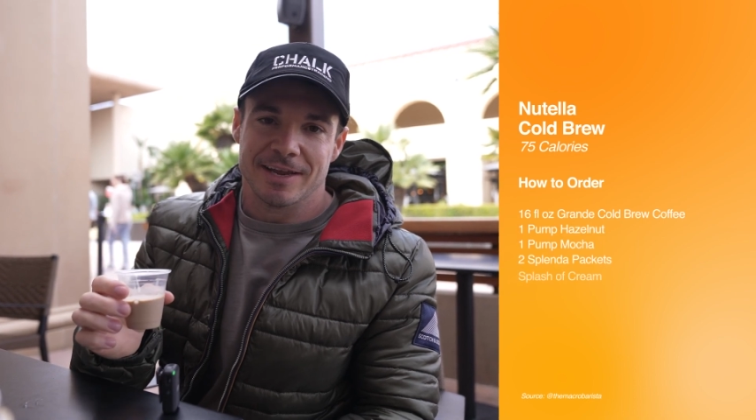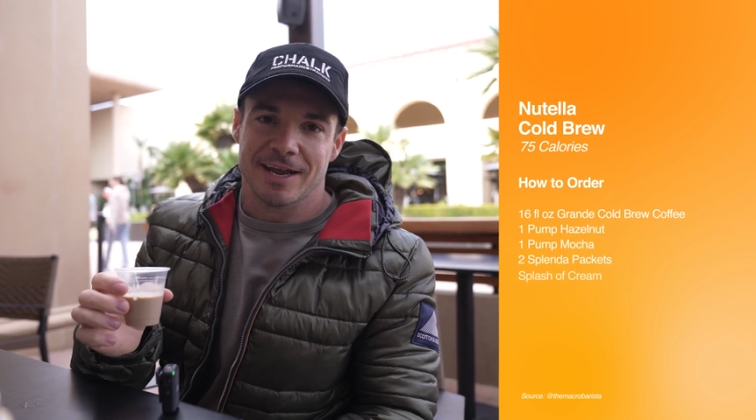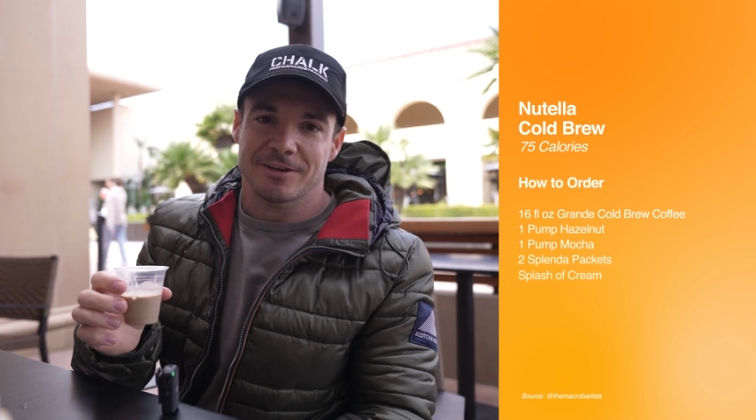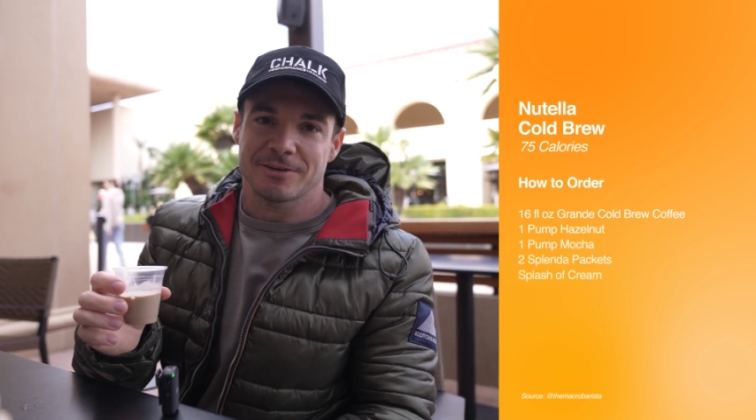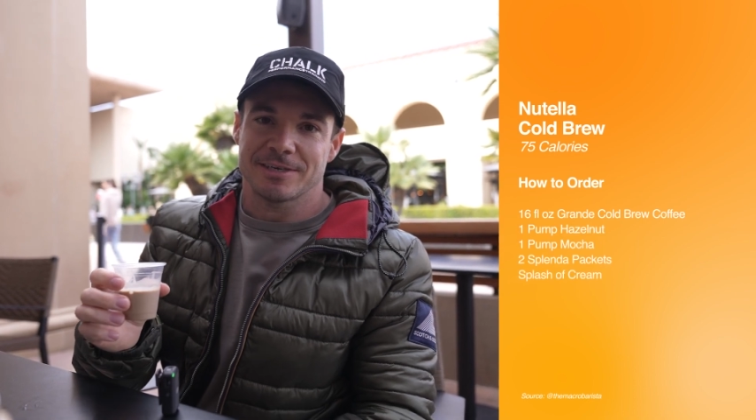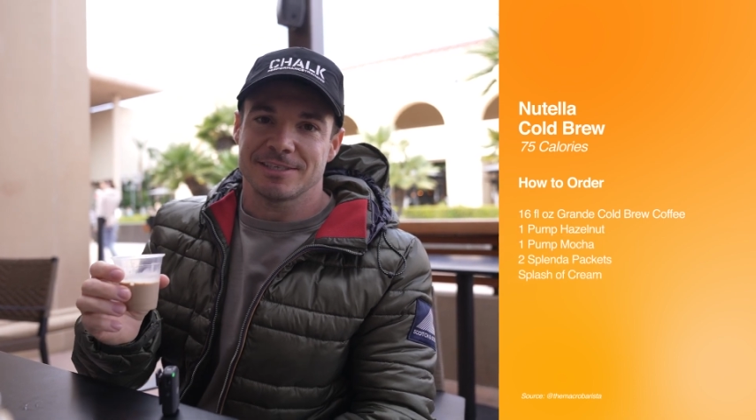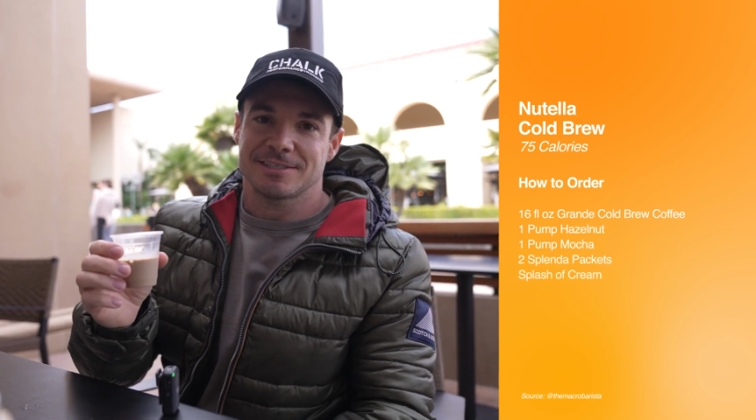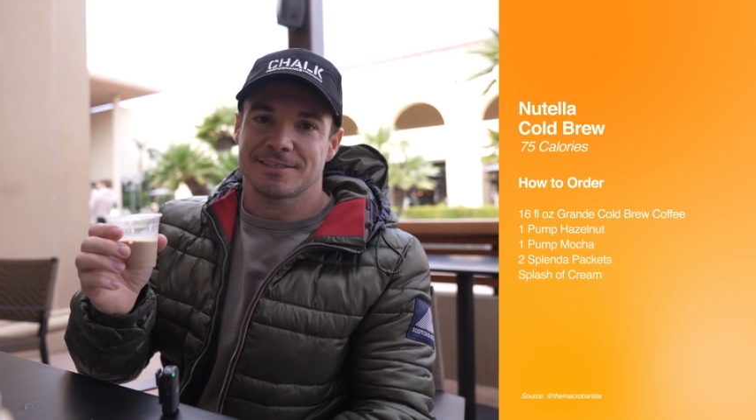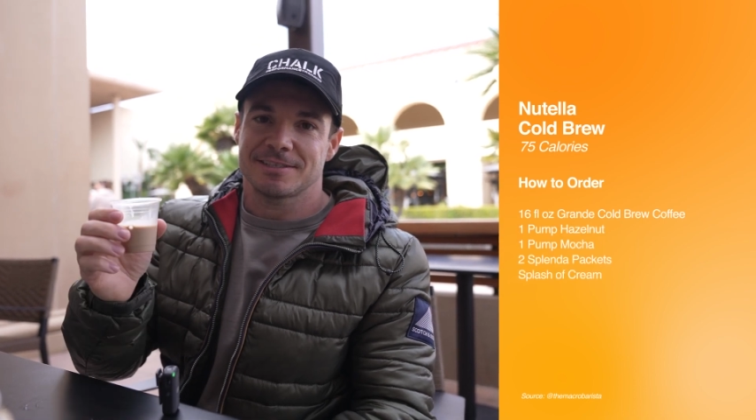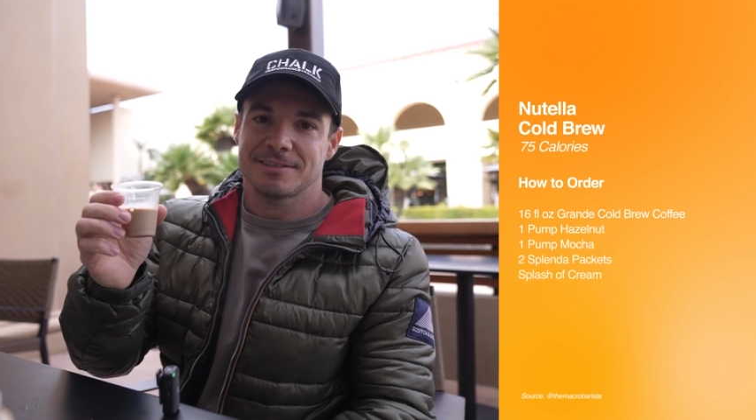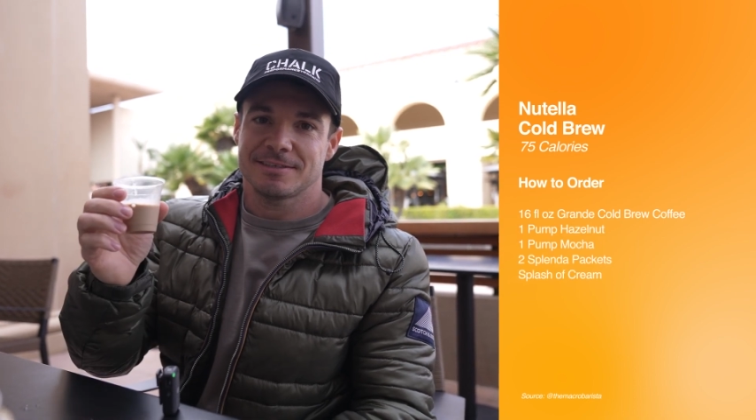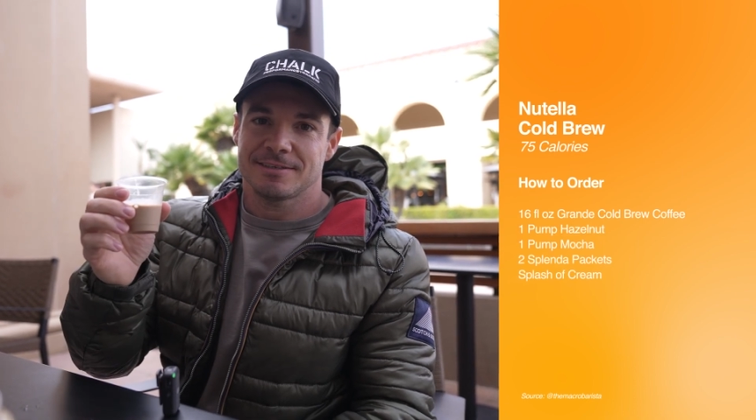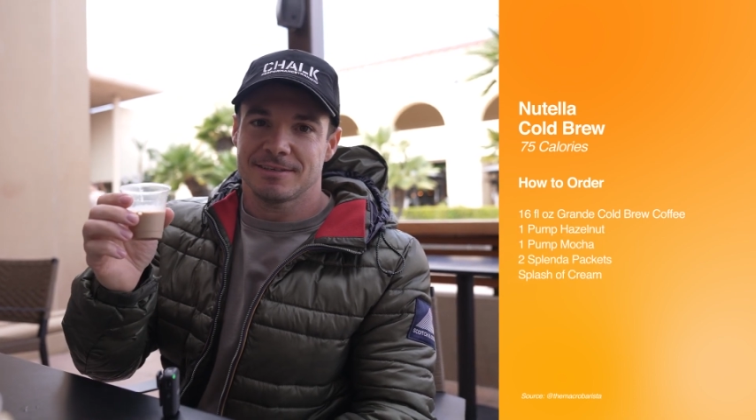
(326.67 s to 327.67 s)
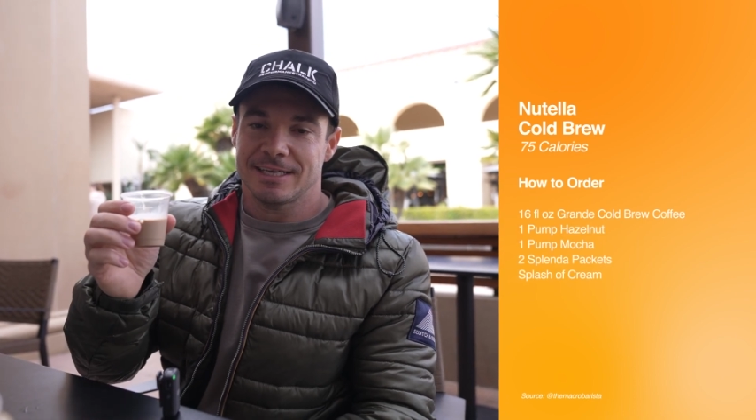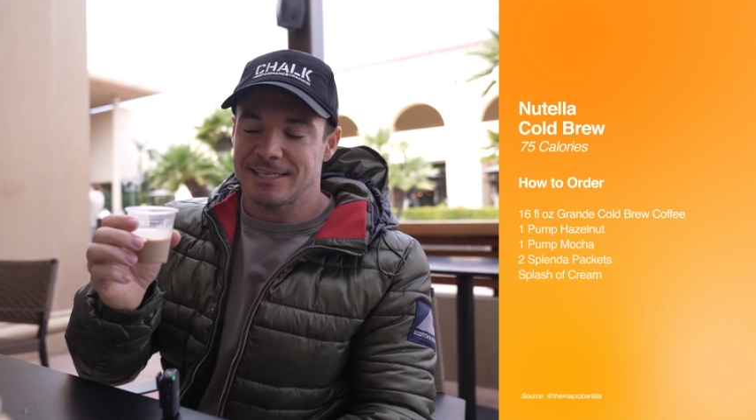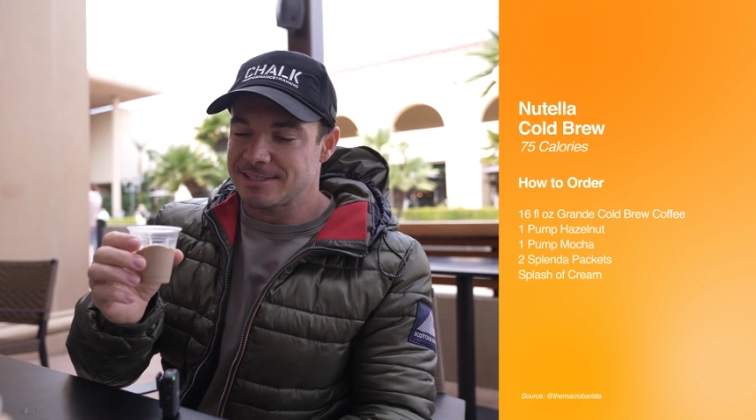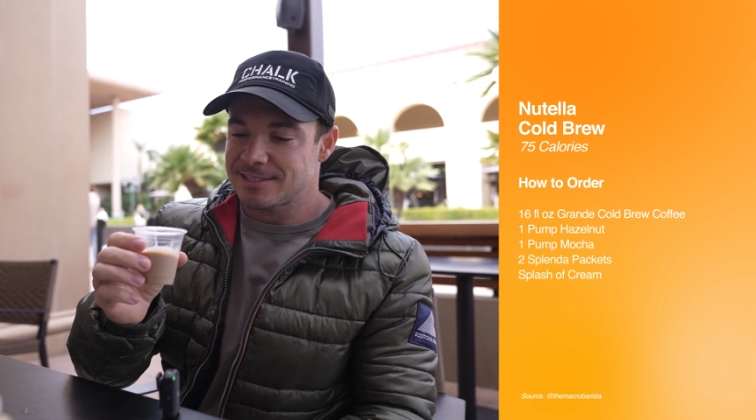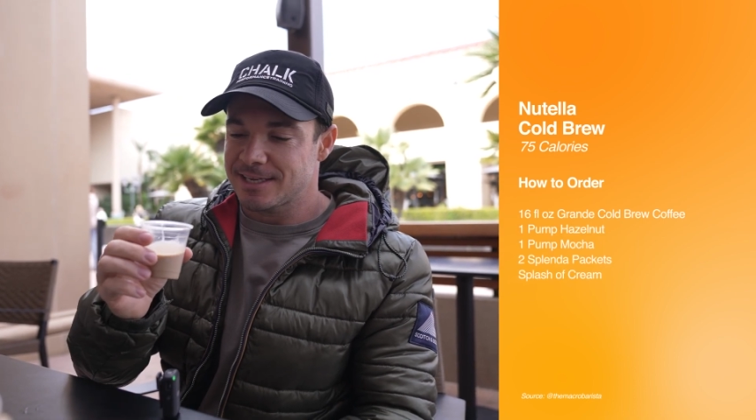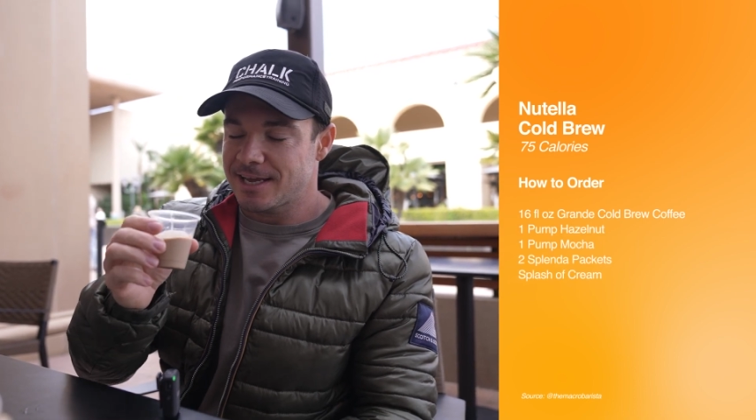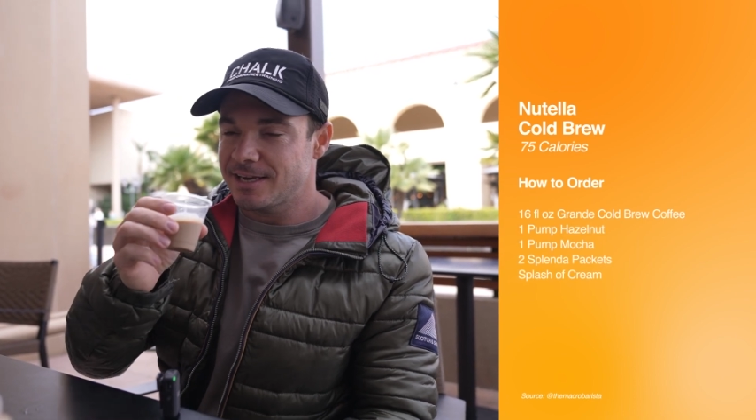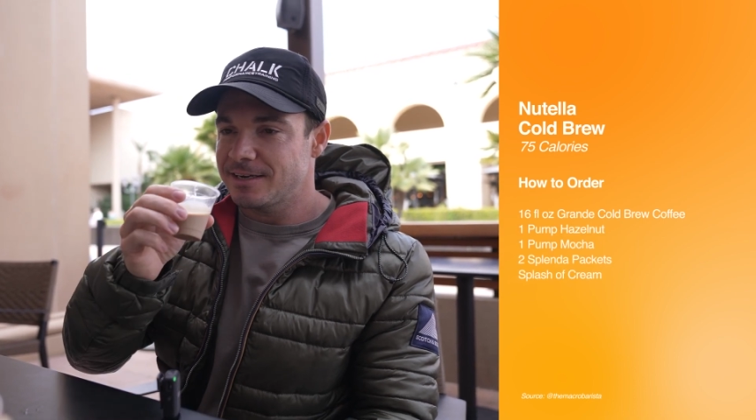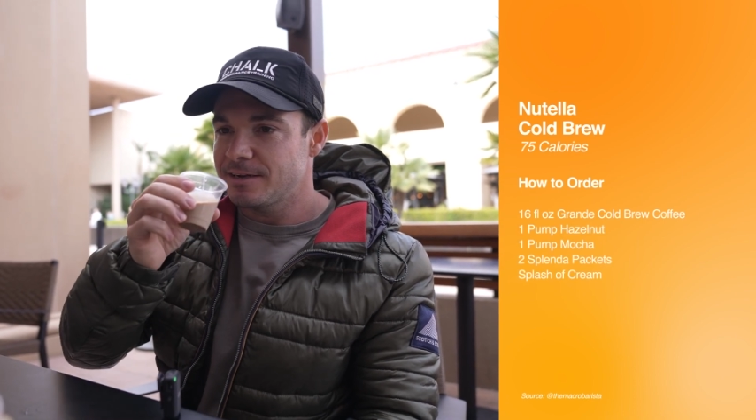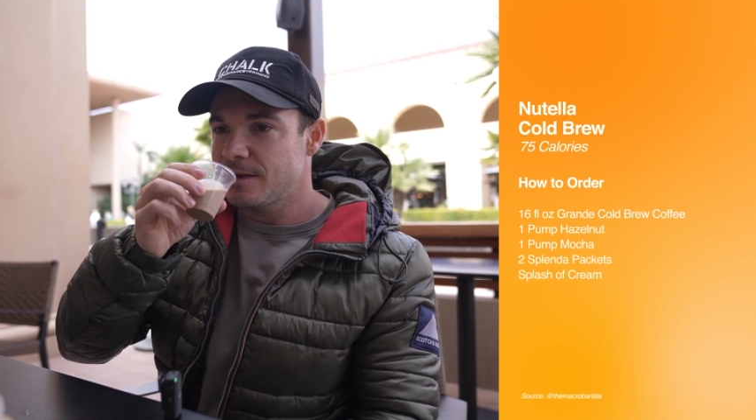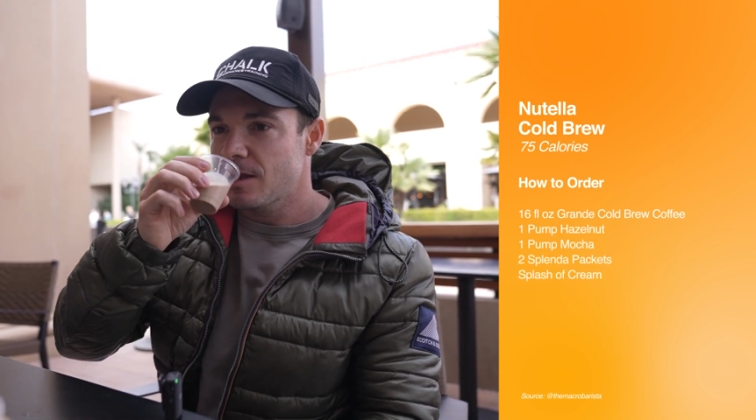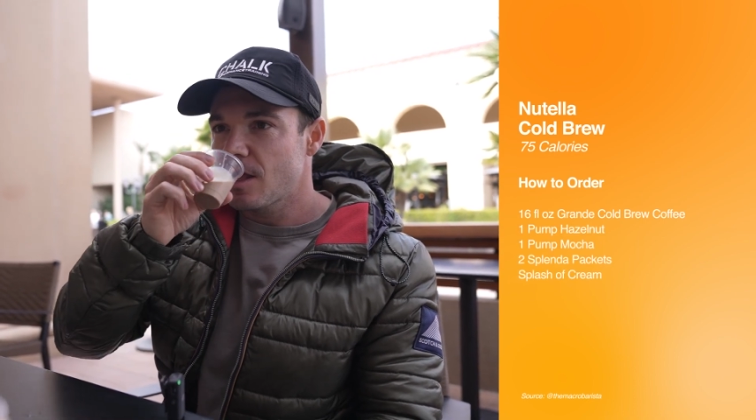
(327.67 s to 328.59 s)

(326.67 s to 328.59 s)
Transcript: calories, insane.